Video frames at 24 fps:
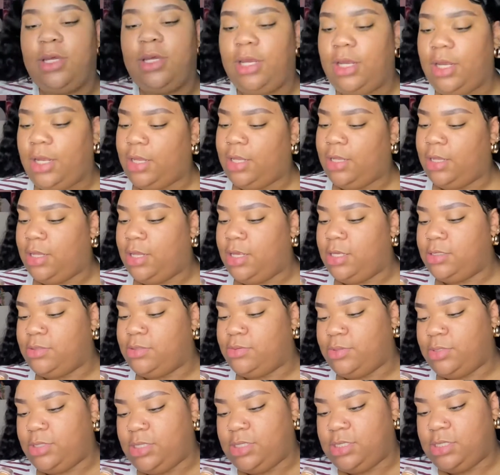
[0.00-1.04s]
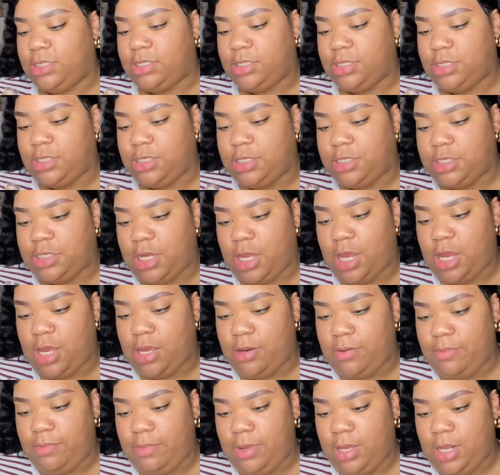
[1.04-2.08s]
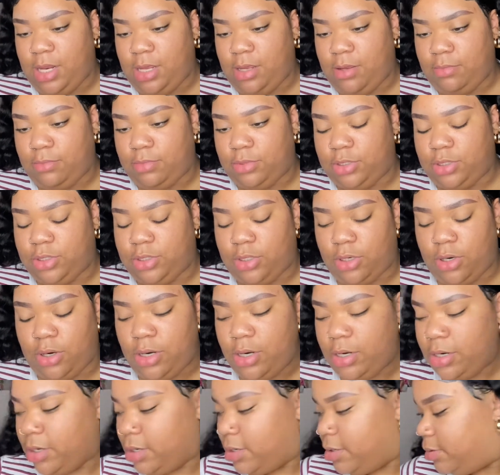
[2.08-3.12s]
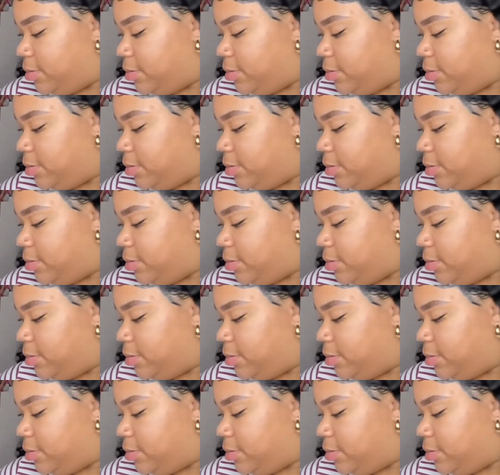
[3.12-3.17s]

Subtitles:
and this one is in the shade Medium Dark.